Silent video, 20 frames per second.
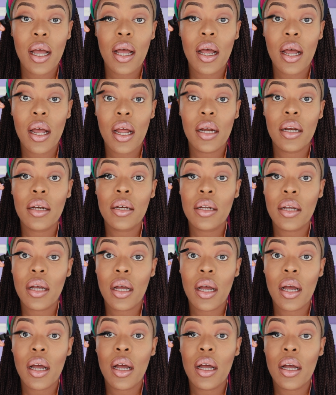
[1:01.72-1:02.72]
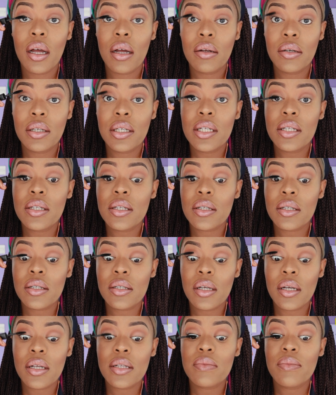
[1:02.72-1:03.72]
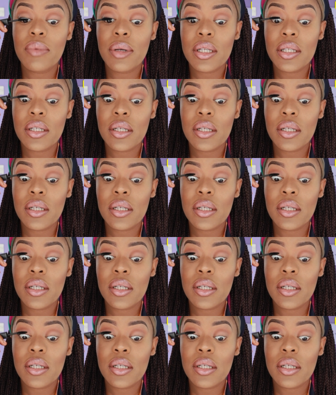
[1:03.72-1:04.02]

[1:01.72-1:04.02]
and this is just